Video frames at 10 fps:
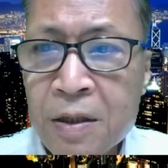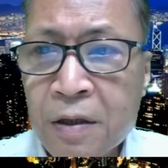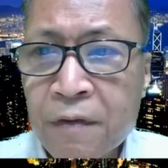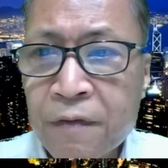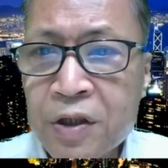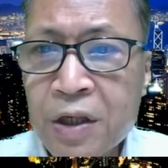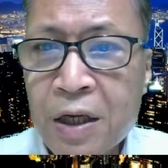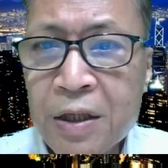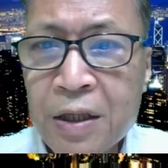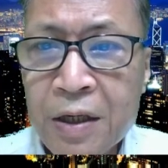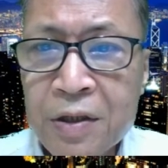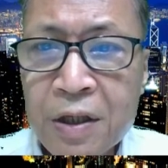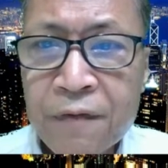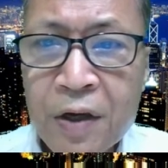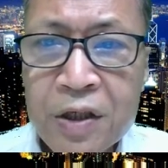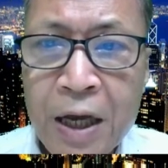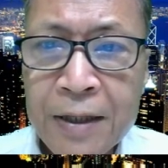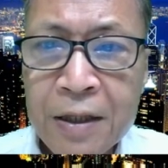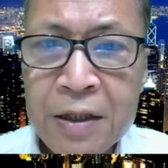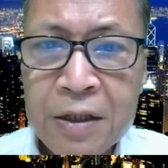Fresh air intake. You see, fresh air
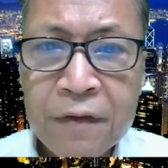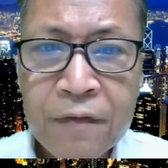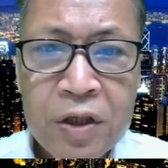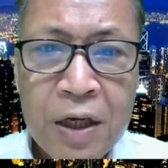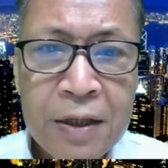duct. This is fresh air duct.